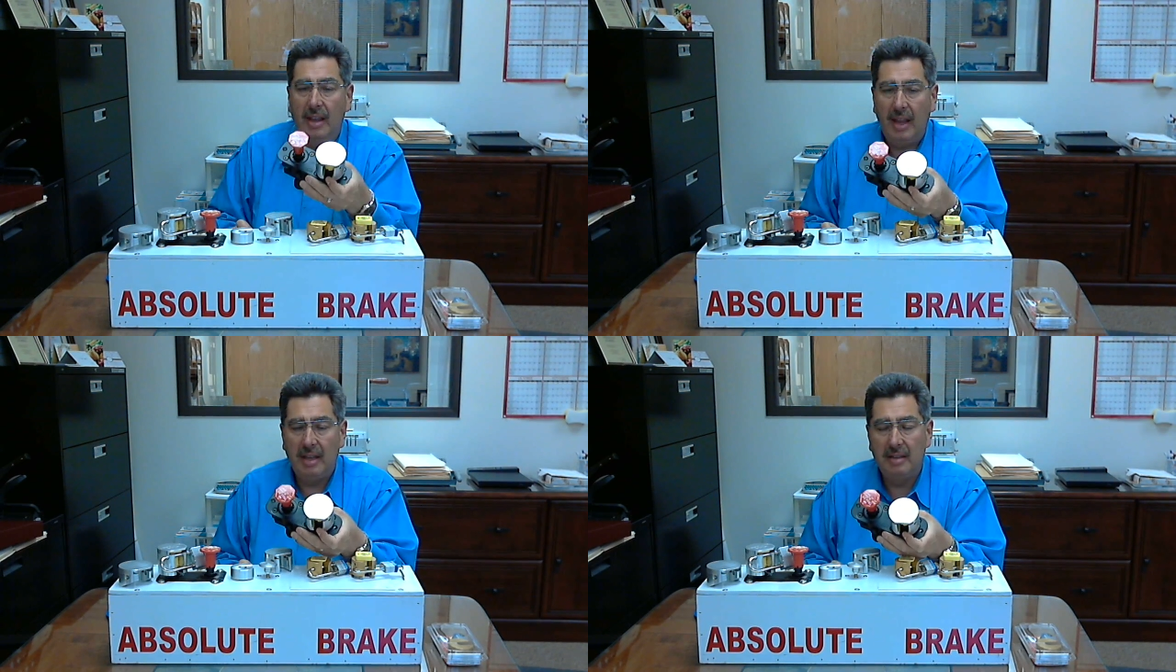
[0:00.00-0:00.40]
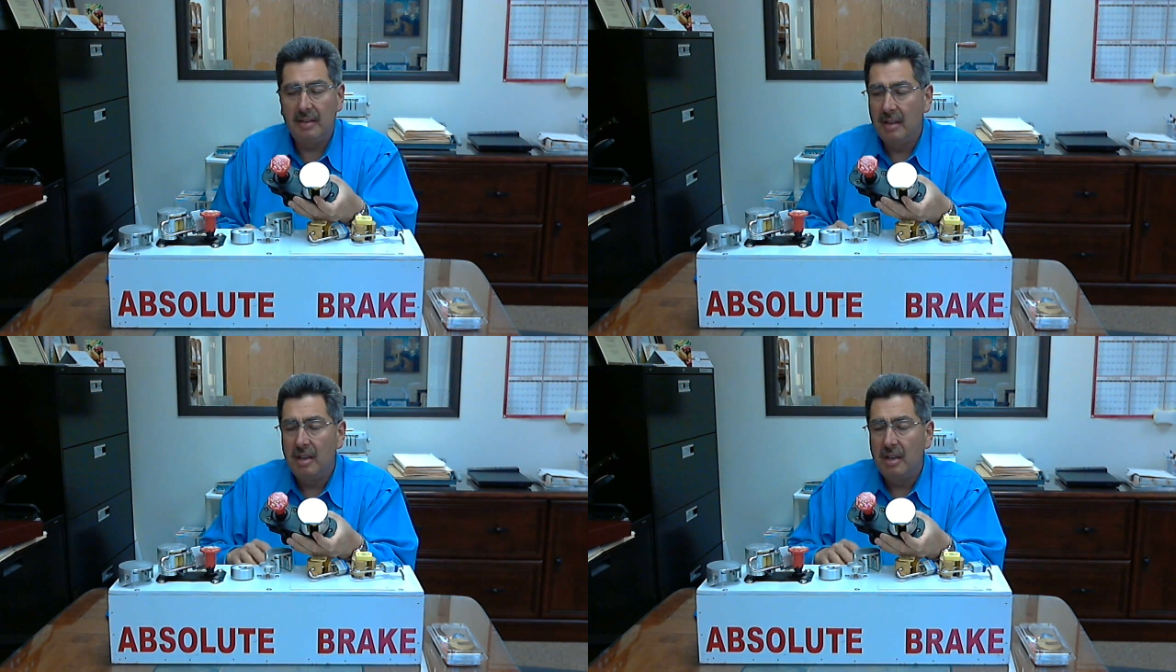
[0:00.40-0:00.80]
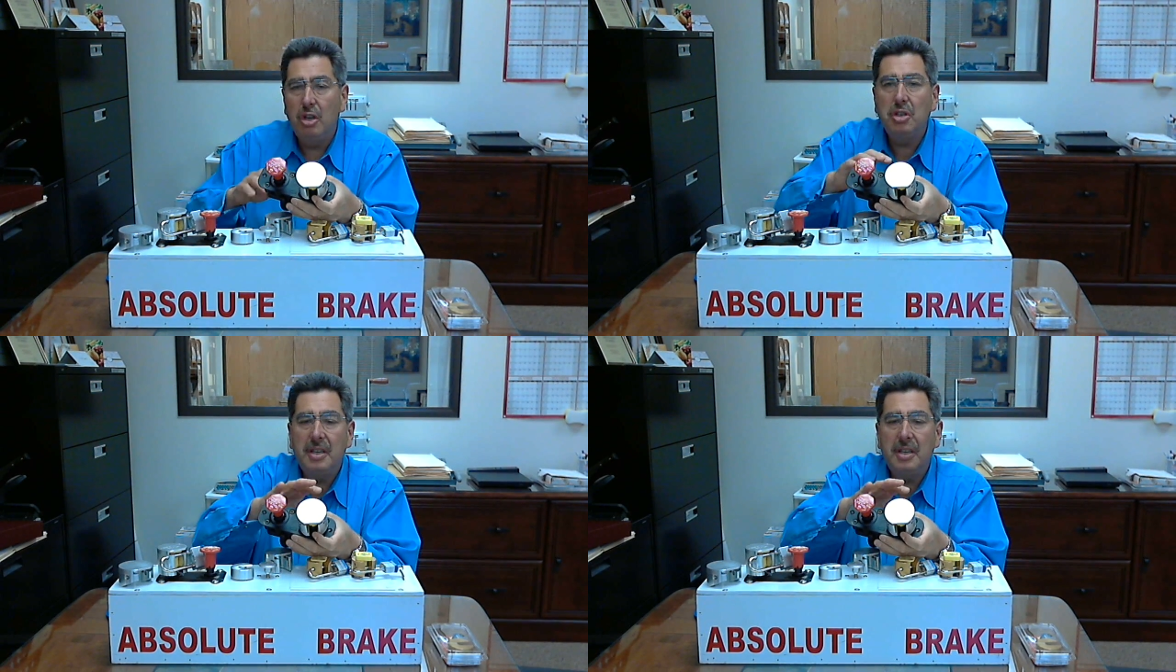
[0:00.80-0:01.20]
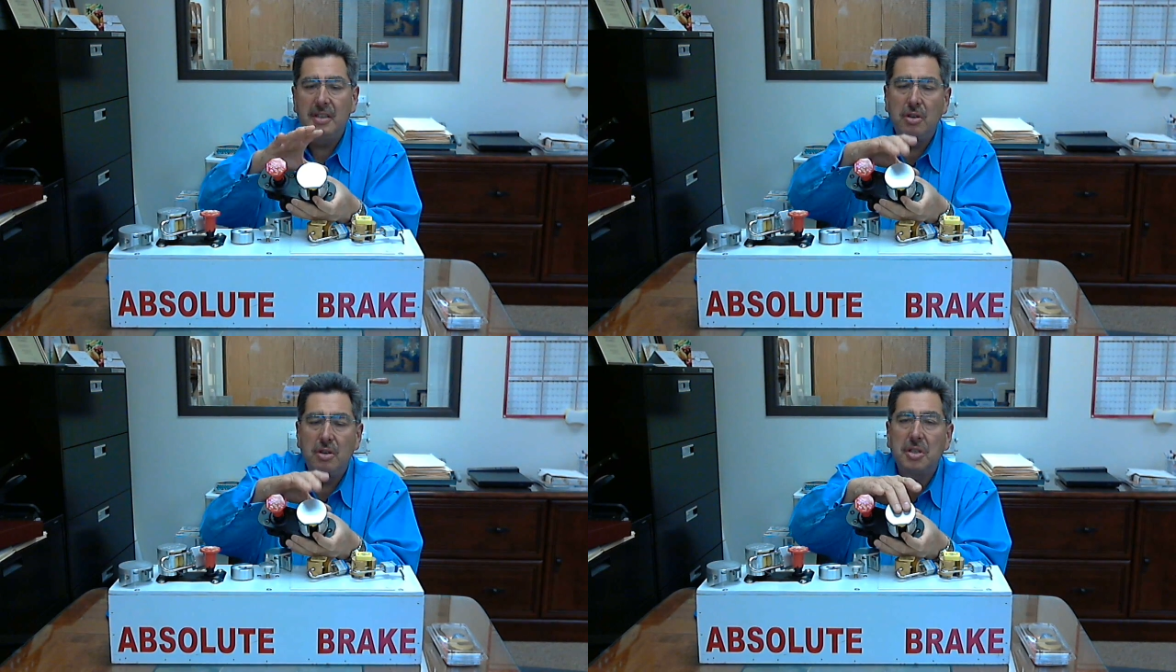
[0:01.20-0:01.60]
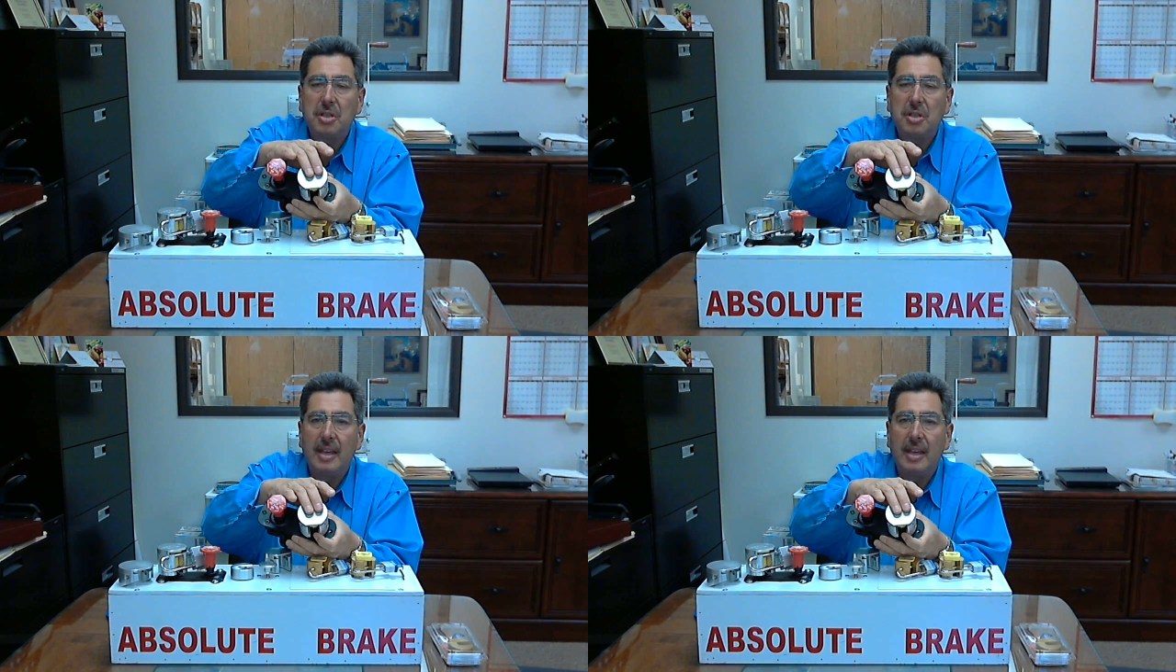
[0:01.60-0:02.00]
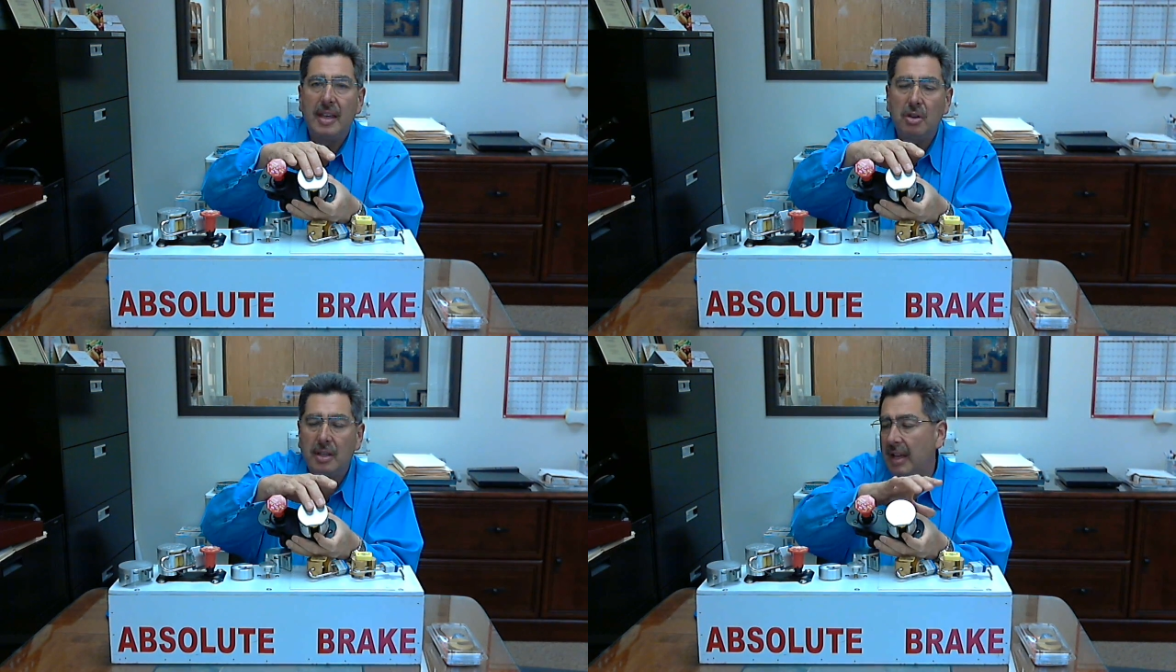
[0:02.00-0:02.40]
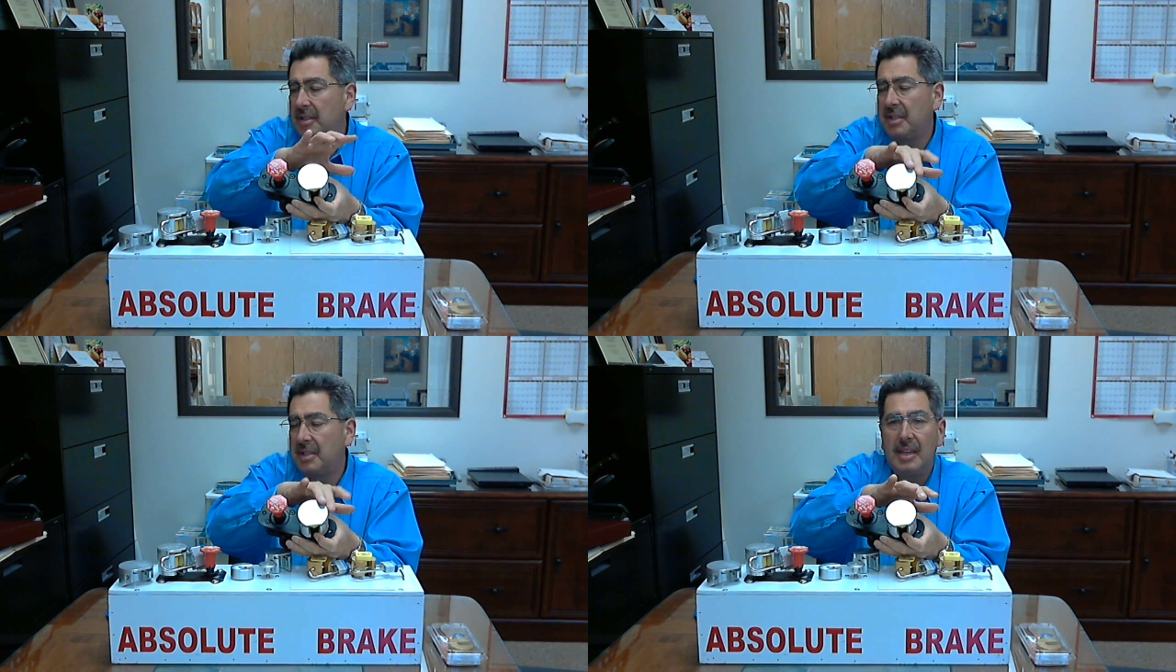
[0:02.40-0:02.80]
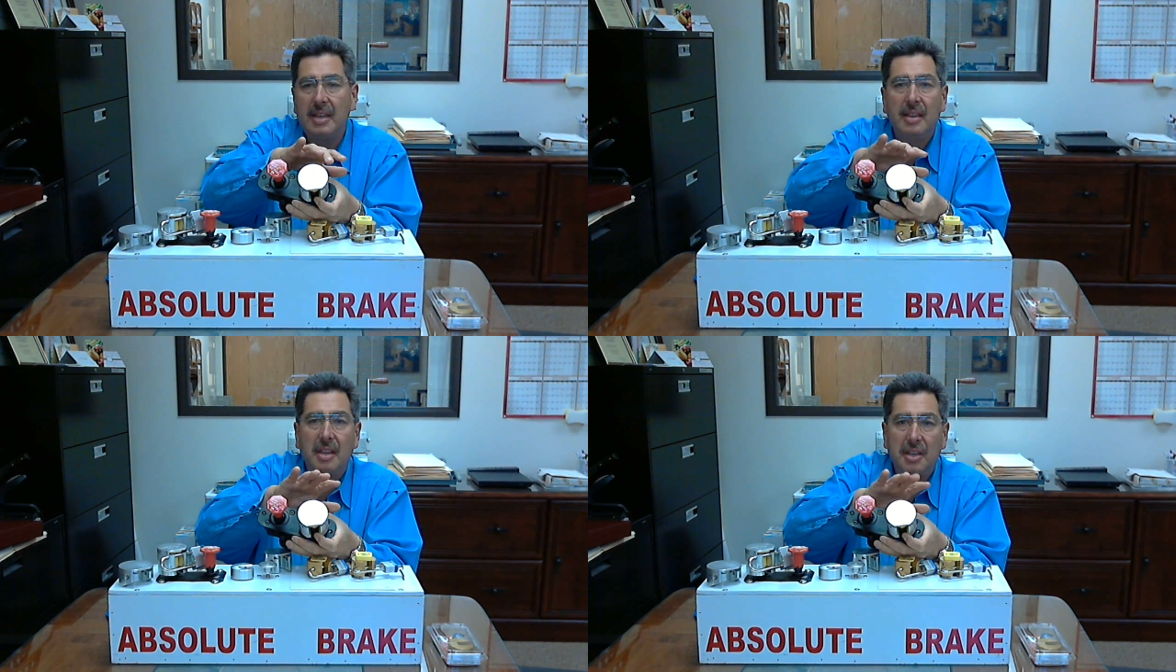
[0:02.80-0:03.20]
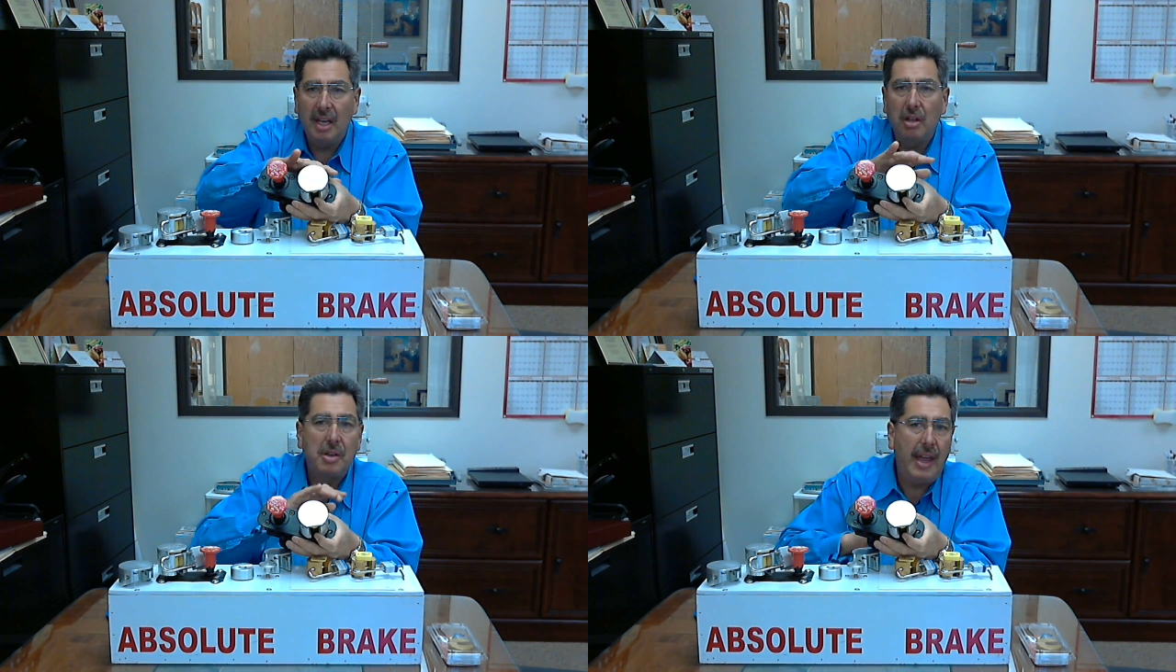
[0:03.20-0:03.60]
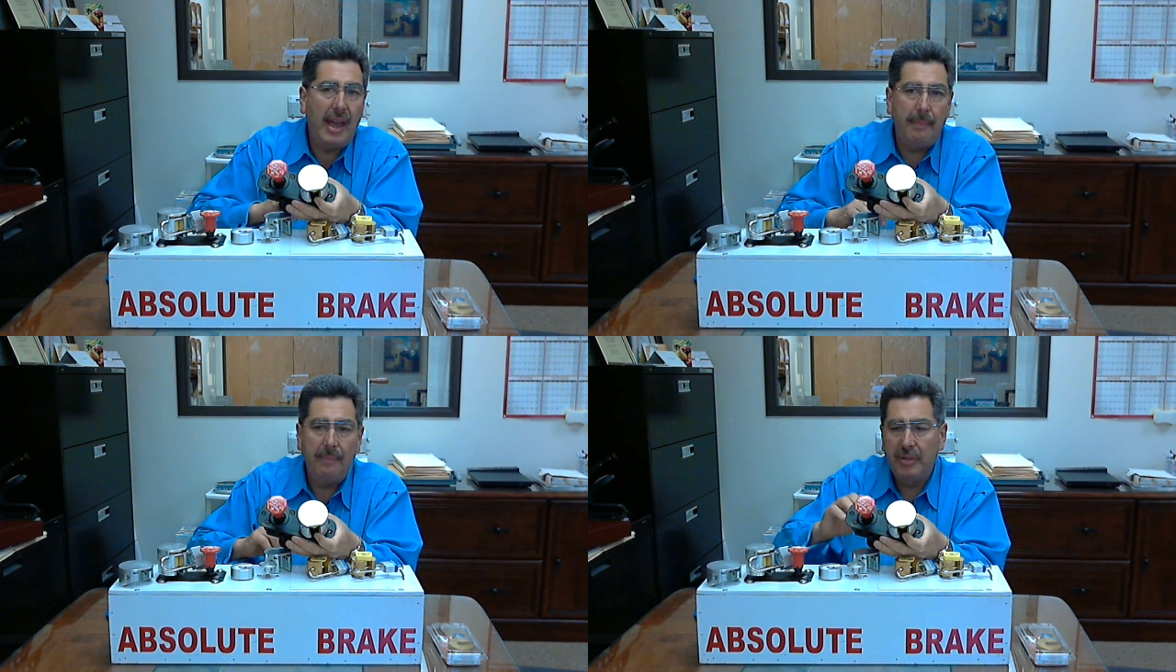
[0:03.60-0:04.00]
and usually you utilize the yellow cap.